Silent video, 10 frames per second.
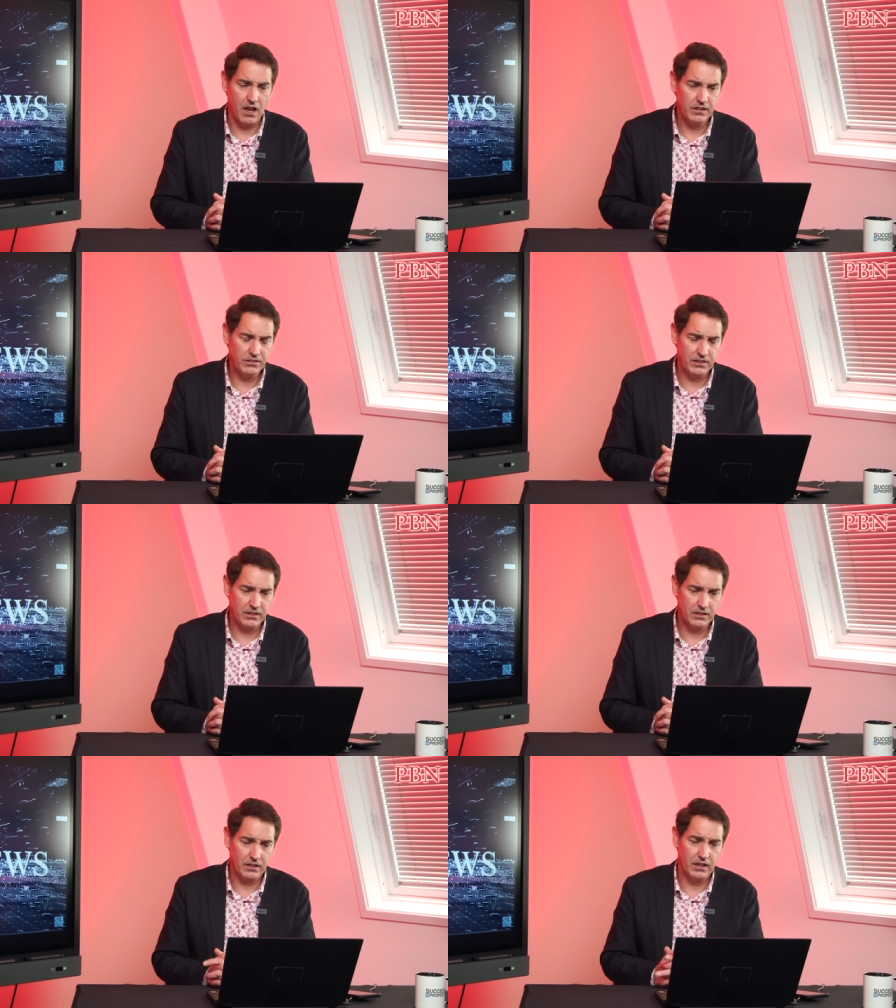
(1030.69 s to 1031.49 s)
I
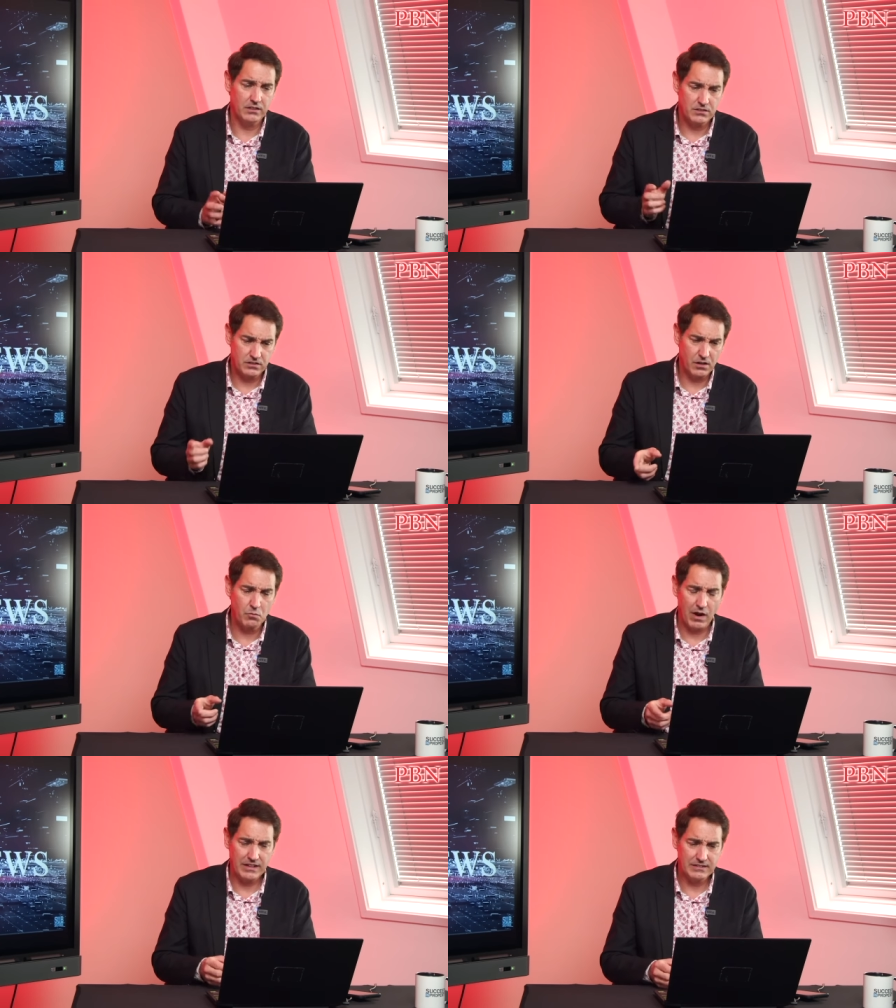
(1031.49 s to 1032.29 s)
think in some
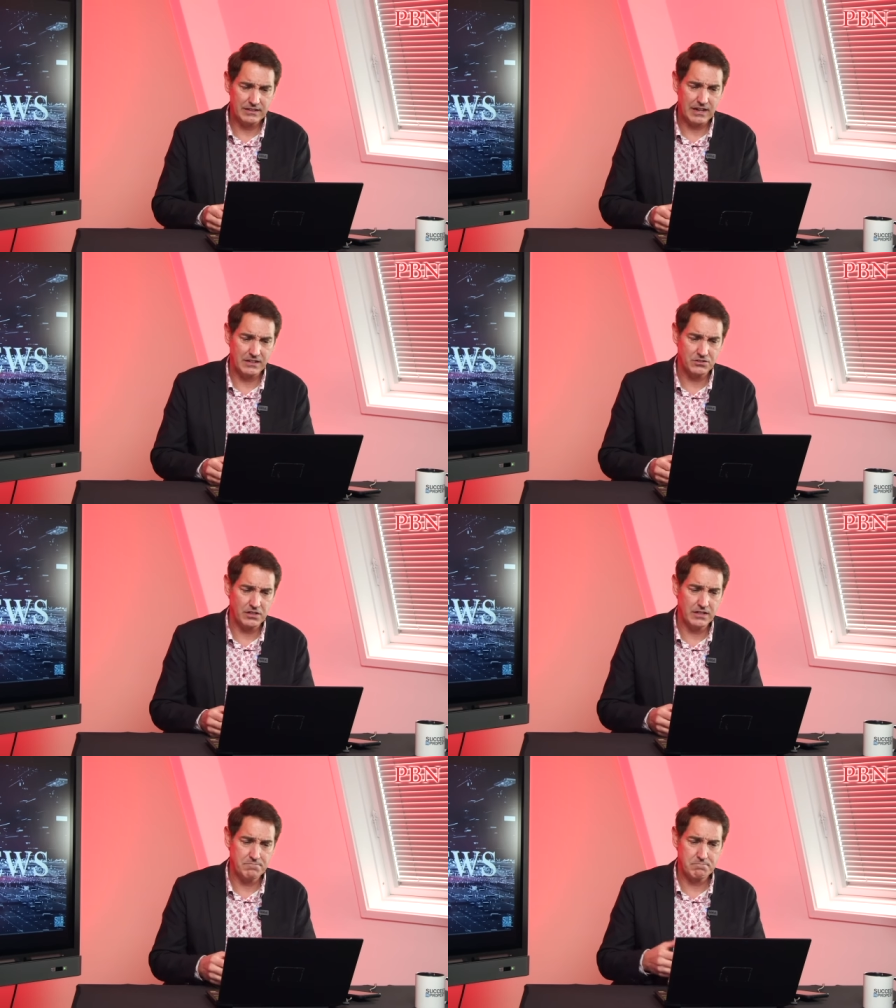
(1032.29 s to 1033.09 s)
ways it
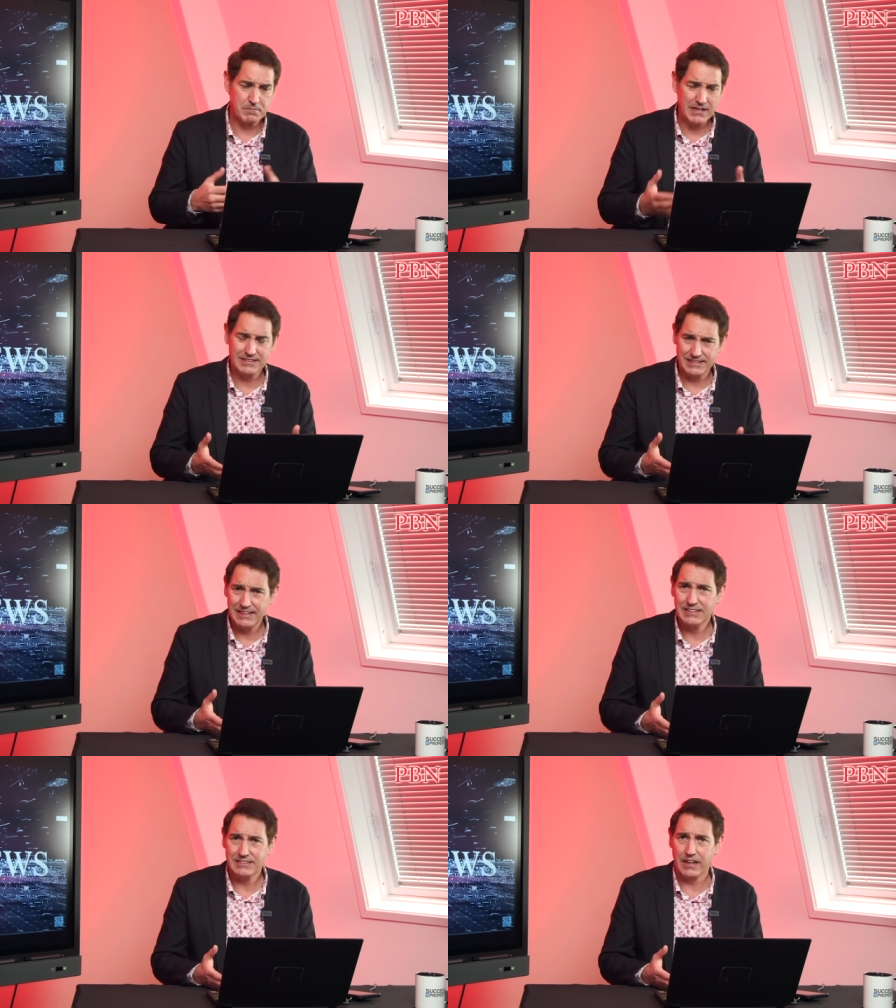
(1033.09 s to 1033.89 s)
actually makes it
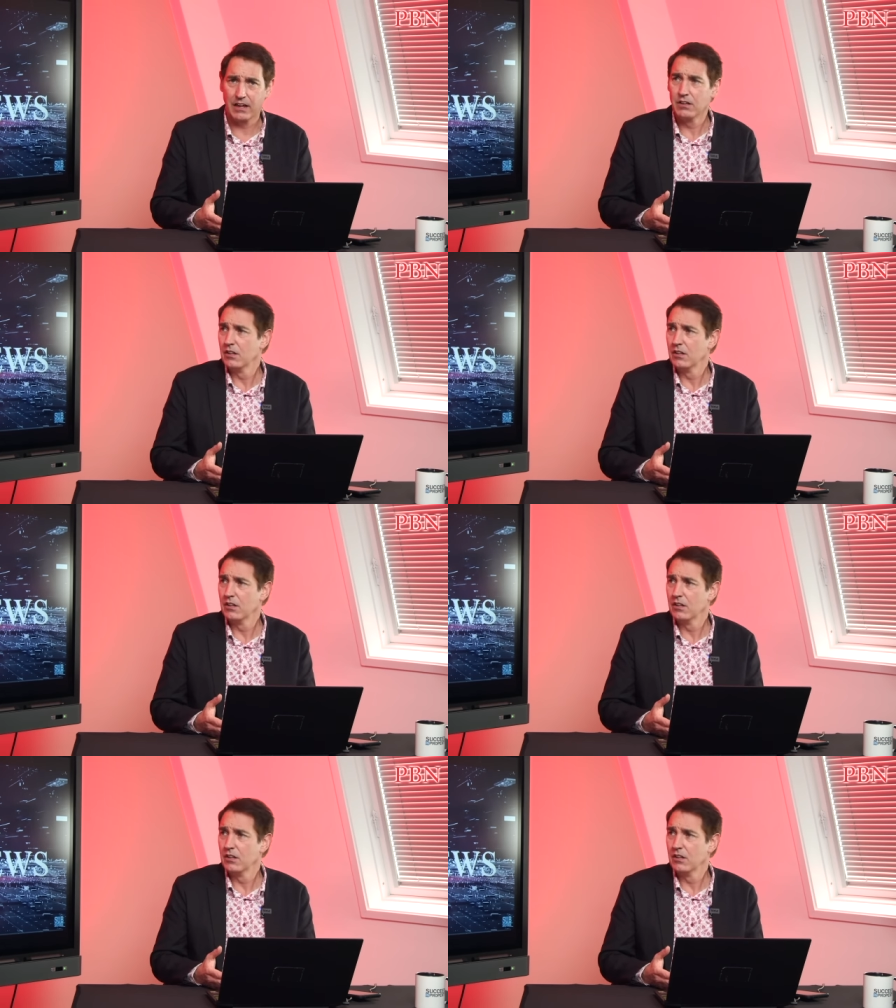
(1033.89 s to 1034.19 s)
easier.